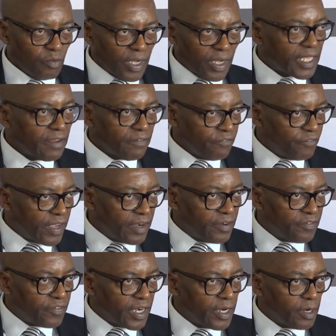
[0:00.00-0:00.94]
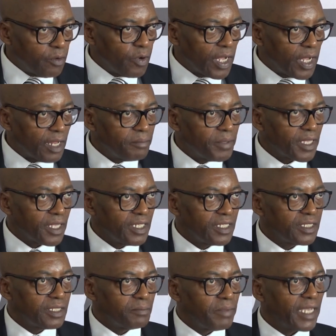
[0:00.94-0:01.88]
working very, very well
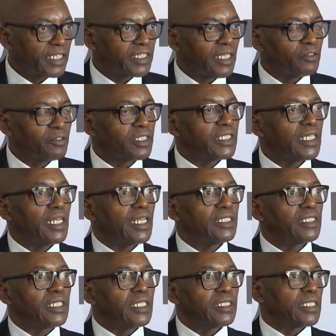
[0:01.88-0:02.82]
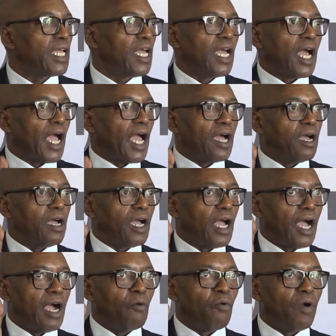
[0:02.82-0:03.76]
because banks now still insist,
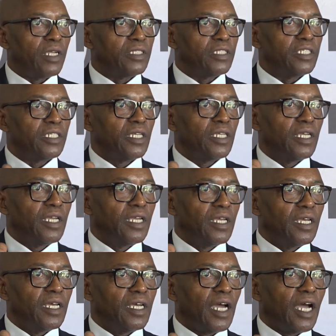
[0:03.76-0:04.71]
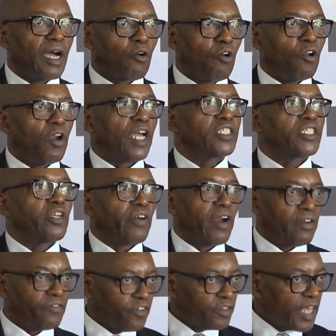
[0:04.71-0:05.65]
I want
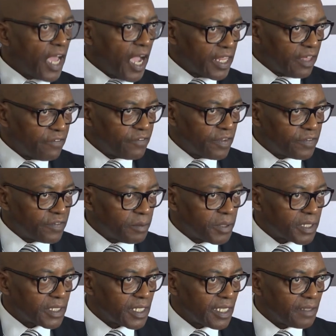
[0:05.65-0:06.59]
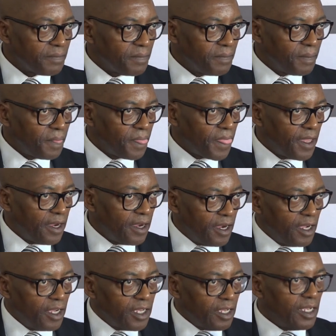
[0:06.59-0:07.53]
collateral for the other 50%.
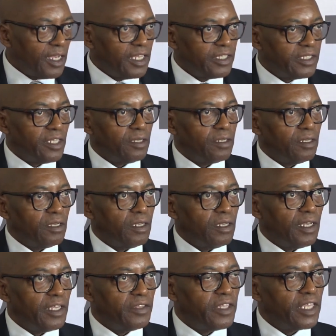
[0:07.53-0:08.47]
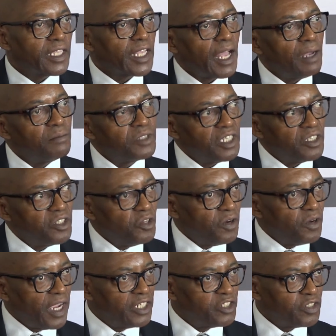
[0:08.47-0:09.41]
And then comes a
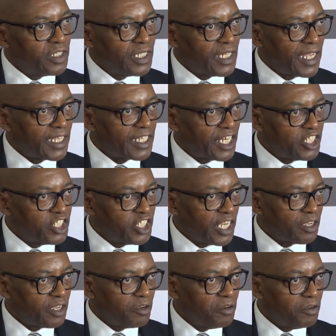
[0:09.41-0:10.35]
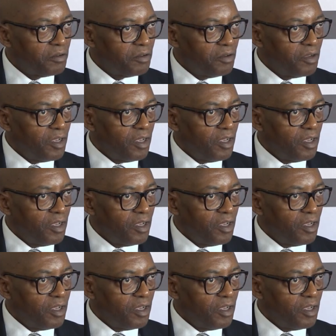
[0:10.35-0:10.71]
new entrant like Jaco